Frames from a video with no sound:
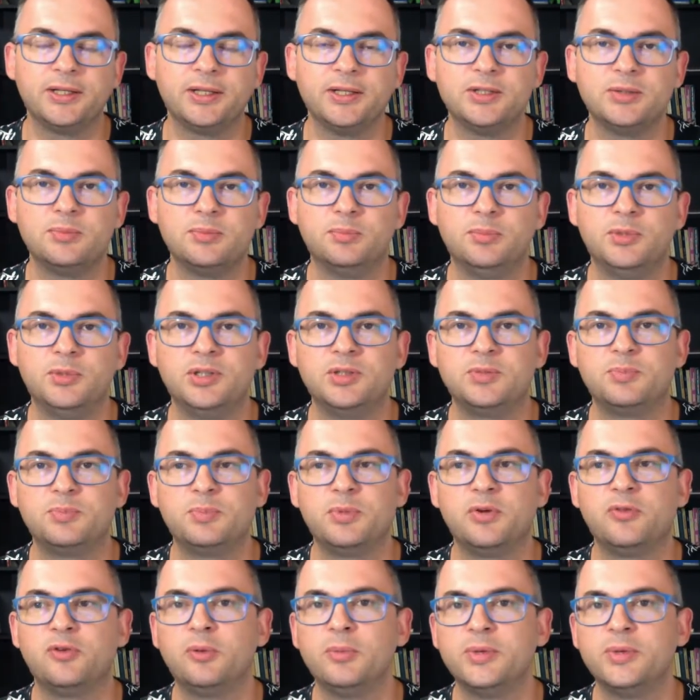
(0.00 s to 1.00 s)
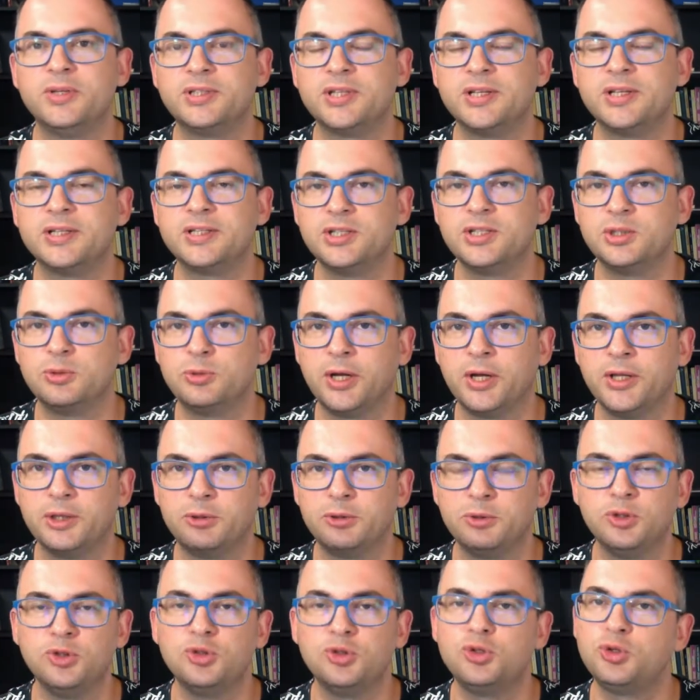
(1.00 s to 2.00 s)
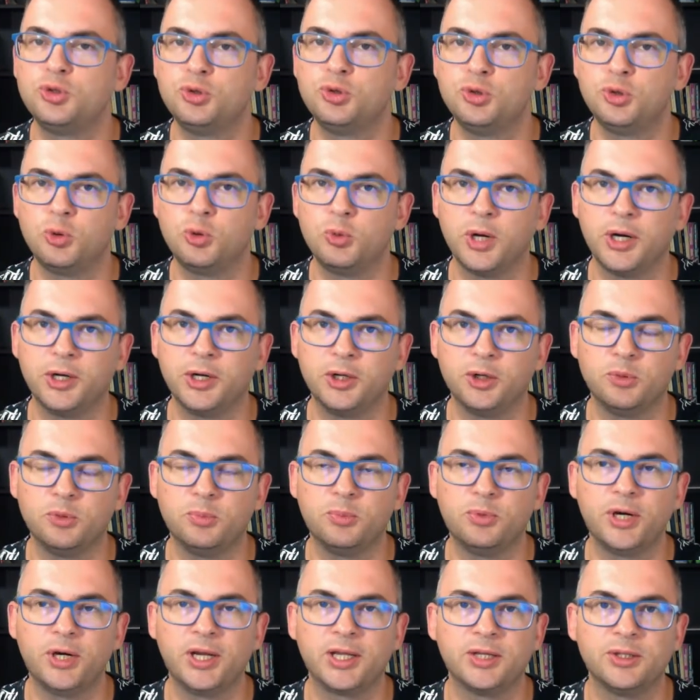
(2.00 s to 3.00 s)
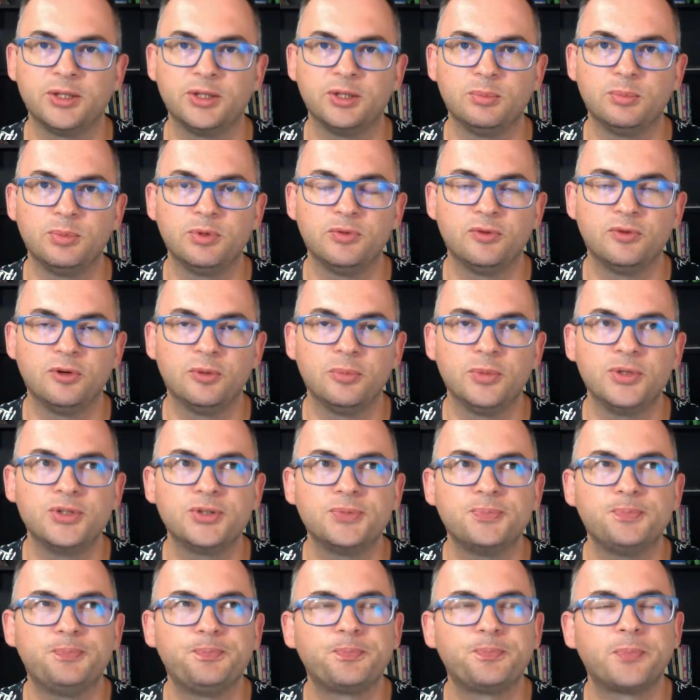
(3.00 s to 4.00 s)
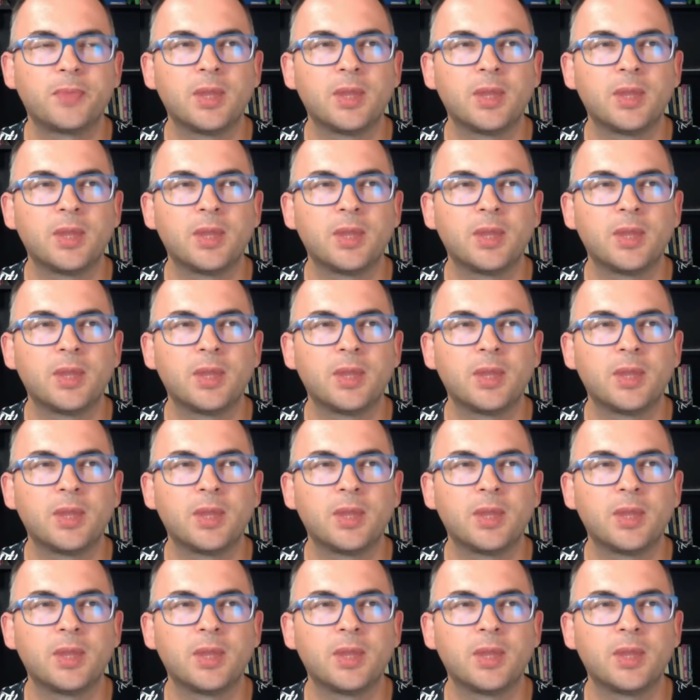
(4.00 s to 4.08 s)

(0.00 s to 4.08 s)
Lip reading: this performance test is running to ensure we are not breaking the performance.